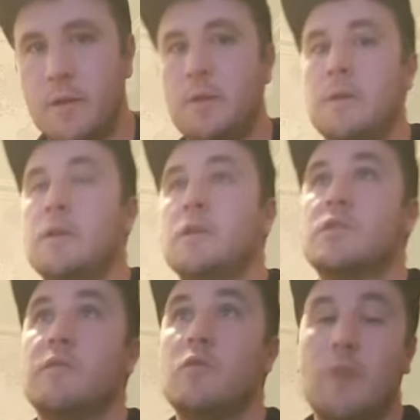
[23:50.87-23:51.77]

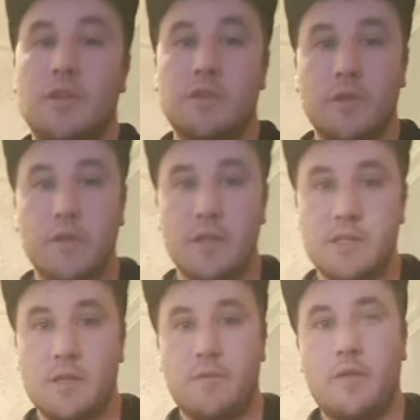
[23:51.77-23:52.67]
So if you imagine that
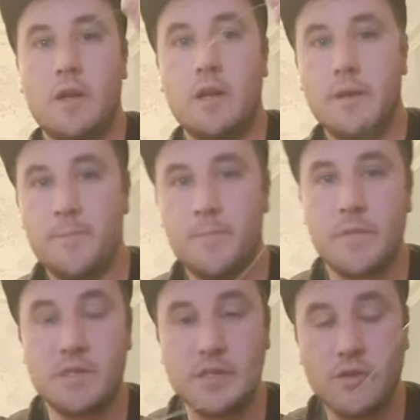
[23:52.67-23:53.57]
this is the fly line,
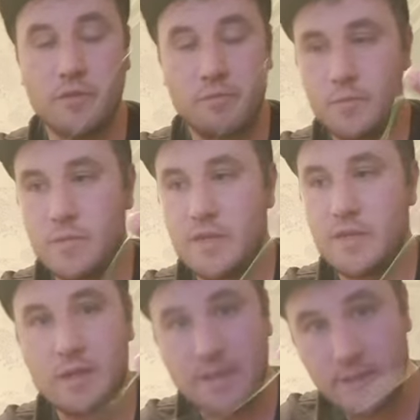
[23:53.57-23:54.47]
this is your tip
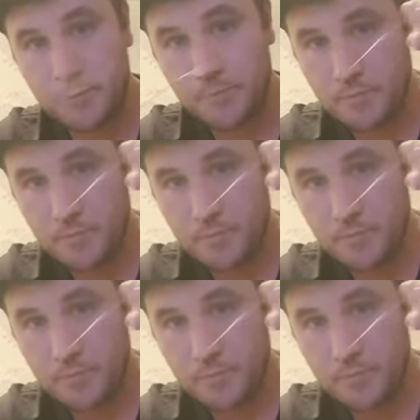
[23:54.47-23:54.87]
of leader,